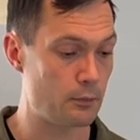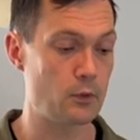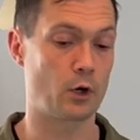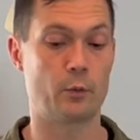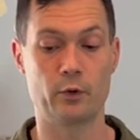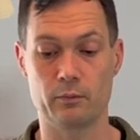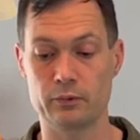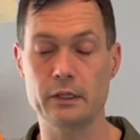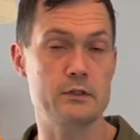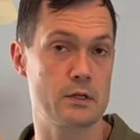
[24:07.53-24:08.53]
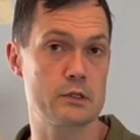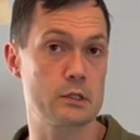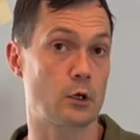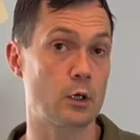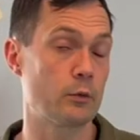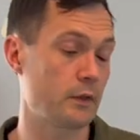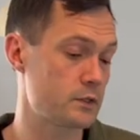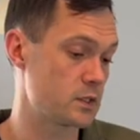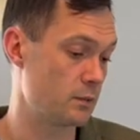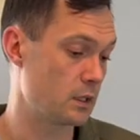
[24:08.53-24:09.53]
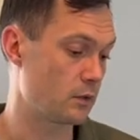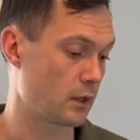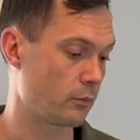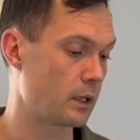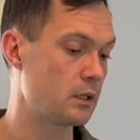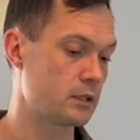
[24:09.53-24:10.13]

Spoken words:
the armor in place, and it's the armor that's the big thing, right?